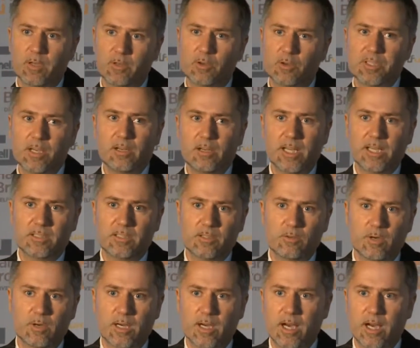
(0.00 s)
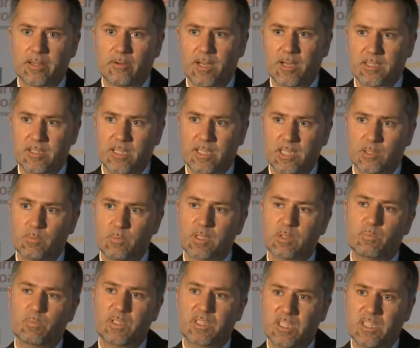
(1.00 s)
not only to other entities, but
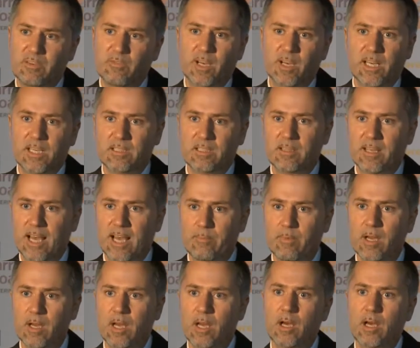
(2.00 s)
specifically to them,